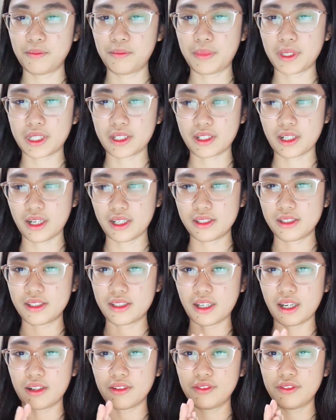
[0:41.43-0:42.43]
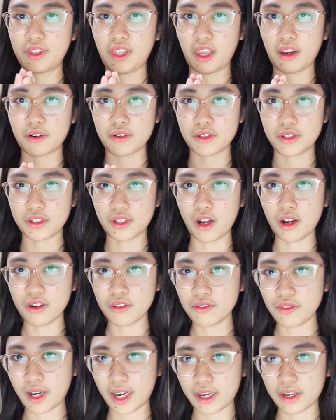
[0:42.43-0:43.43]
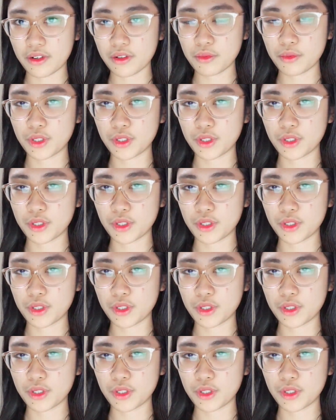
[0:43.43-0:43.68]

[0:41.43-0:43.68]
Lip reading: because of their song Fire,